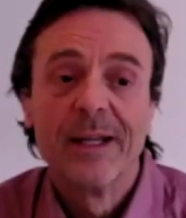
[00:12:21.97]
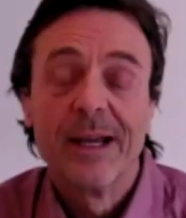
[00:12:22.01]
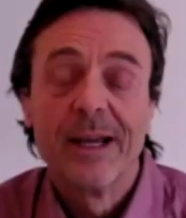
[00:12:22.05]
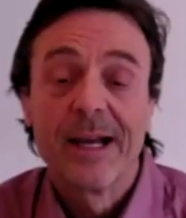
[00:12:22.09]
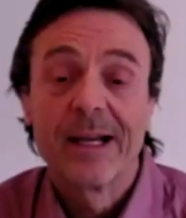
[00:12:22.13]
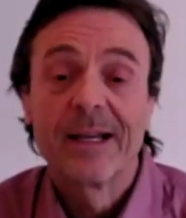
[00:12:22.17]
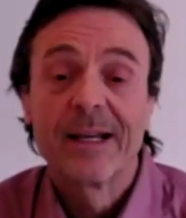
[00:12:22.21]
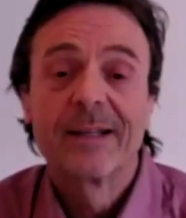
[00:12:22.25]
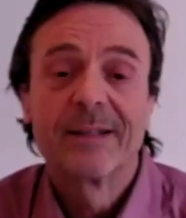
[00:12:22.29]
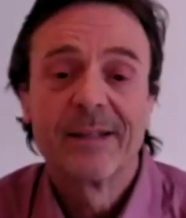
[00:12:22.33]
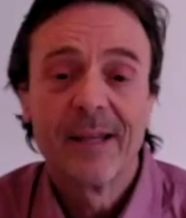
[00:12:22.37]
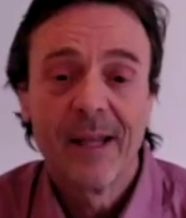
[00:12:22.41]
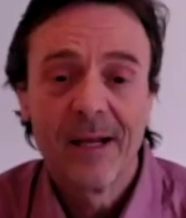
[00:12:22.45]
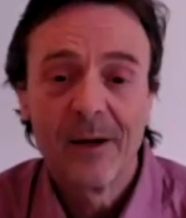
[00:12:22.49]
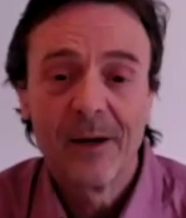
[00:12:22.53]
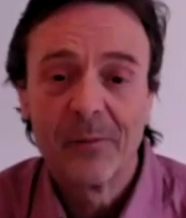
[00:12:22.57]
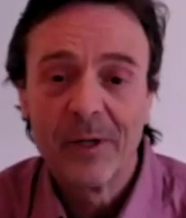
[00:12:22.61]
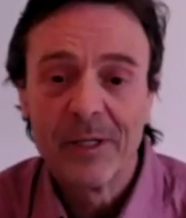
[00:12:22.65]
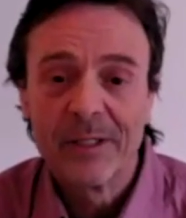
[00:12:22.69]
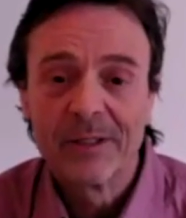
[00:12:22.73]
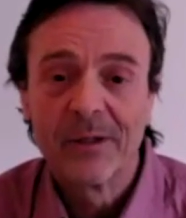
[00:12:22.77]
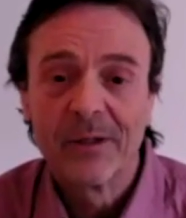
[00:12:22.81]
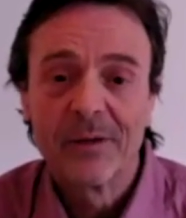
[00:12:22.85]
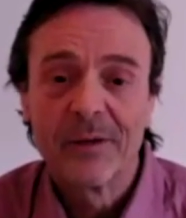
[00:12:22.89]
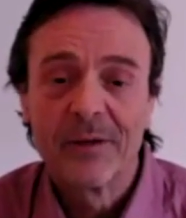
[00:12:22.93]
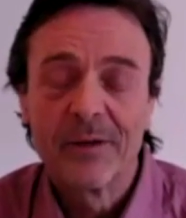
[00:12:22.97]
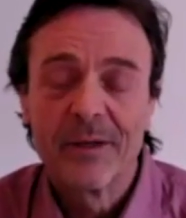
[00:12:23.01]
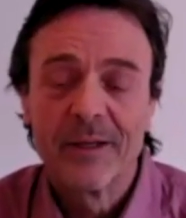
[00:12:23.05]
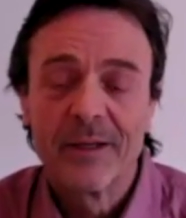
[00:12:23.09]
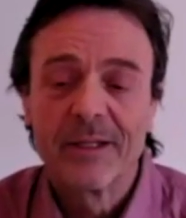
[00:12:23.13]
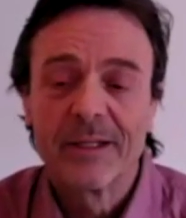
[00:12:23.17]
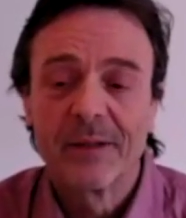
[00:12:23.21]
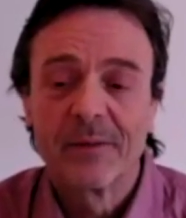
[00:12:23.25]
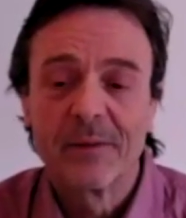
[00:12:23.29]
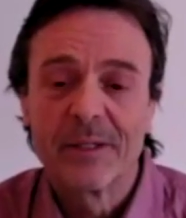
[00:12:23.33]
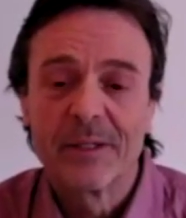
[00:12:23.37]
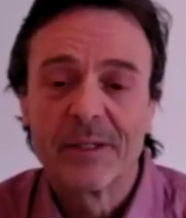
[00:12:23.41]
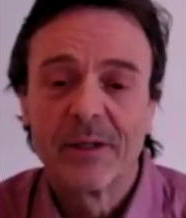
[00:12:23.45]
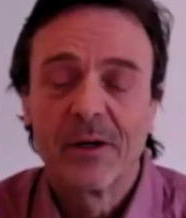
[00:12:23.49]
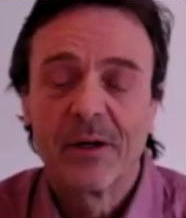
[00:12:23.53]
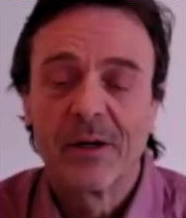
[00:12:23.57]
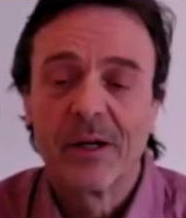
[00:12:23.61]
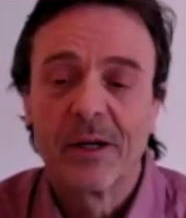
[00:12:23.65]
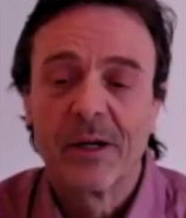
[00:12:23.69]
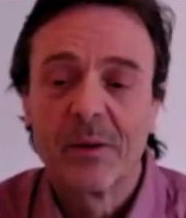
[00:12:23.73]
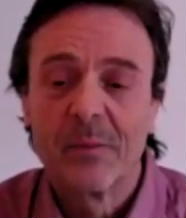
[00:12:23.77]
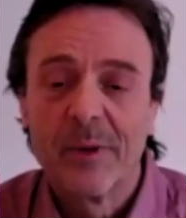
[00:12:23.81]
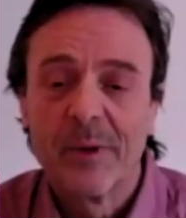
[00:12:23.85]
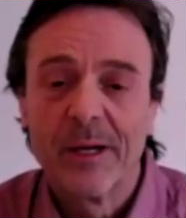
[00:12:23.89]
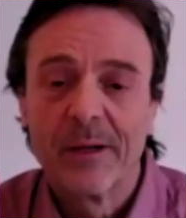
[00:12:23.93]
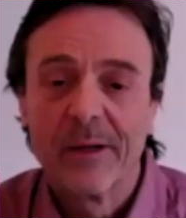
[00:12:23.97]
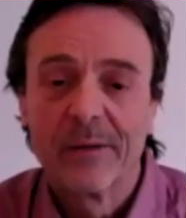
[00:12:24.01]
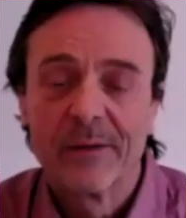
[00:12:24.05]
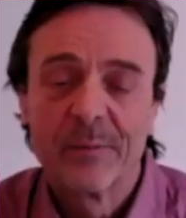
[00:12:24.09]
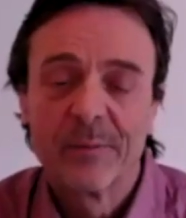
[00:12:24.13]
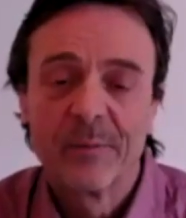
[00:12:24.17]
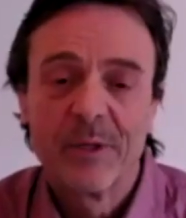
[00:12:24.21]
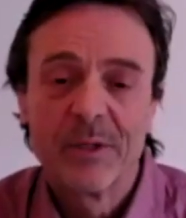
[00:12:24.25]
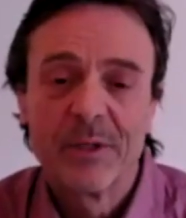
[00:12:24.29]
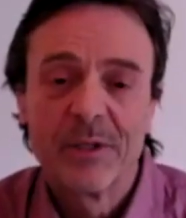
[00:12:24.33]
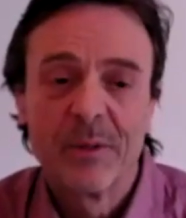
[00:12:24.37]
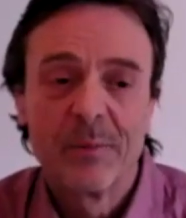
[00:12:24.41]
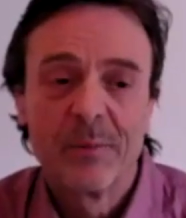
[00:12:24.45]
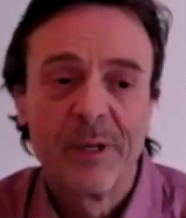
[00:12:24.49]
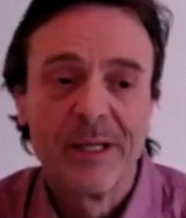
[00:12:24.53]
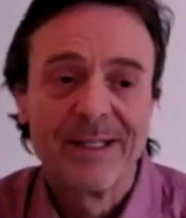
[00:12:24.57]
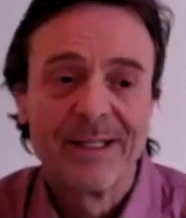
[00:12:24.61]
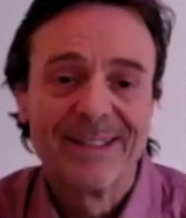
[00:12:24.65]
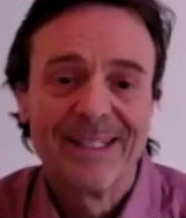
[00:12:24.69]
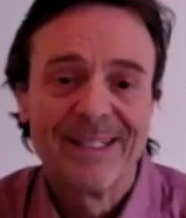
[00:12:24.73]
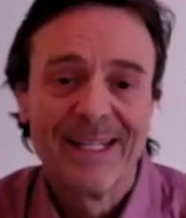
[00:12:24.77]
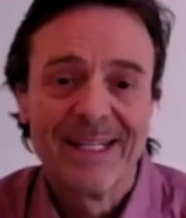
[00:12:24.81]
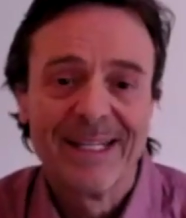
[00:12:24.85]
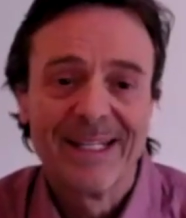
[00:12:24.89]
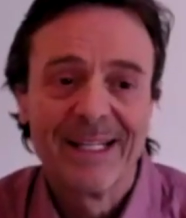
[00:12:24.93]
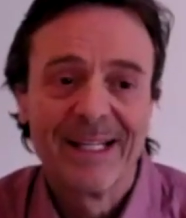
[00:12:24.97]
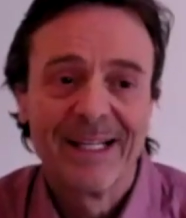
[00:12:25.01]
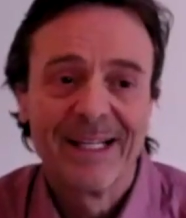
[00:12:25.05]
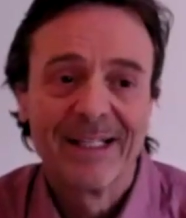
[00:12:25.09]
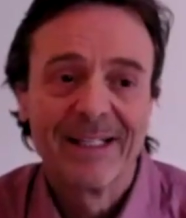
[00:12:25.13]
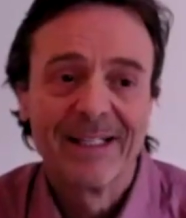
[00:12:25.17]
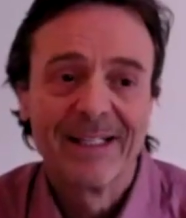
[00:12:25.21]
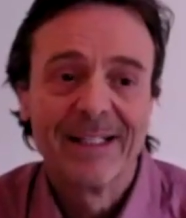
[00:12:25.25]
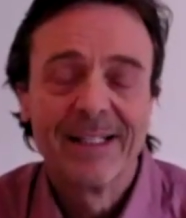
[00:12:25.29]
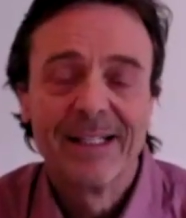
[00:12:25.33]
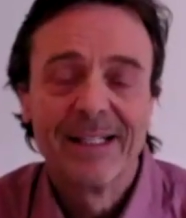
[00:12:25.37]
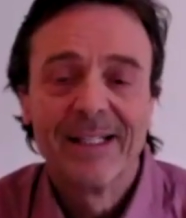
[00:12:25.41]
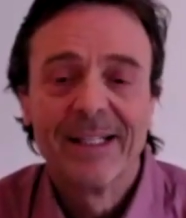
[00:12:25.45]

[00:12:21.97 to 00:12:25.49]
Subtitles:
accelerate all the things I was talking about, especially about data